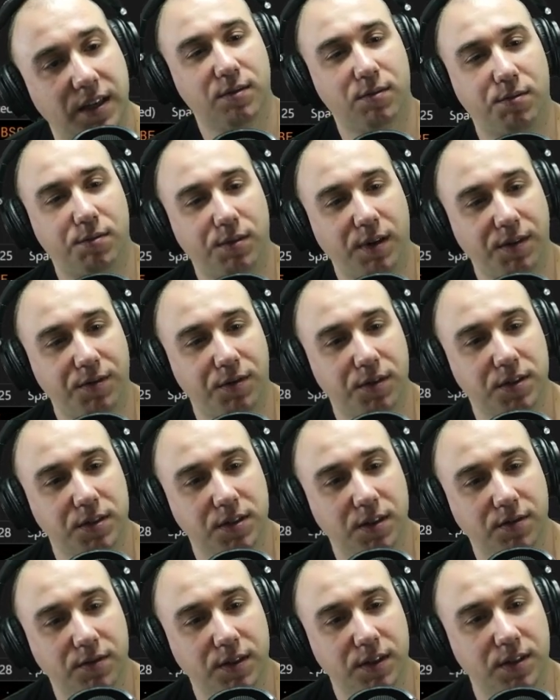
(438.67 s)

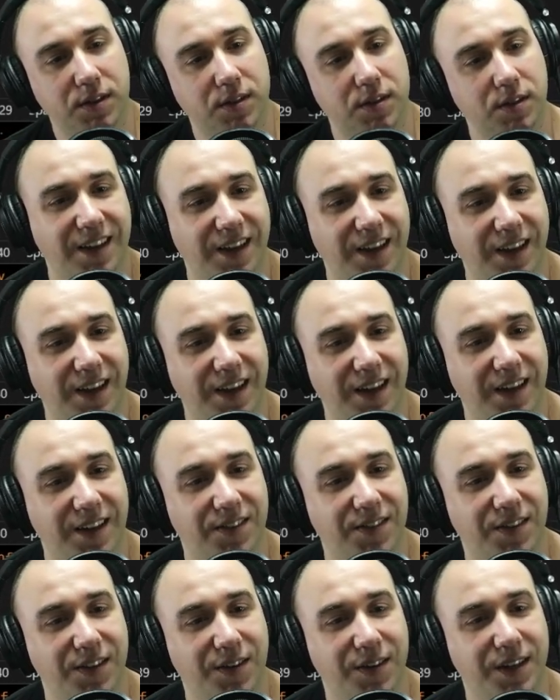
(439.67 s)
reference of it. I
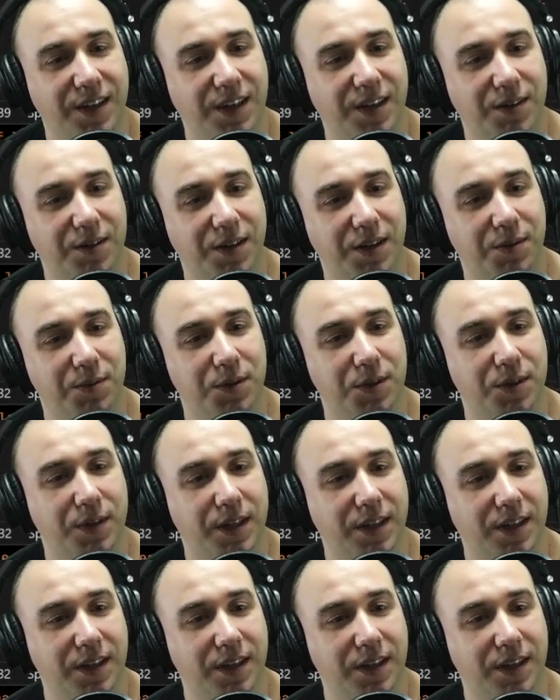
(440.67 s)
have no idea what I'm doing.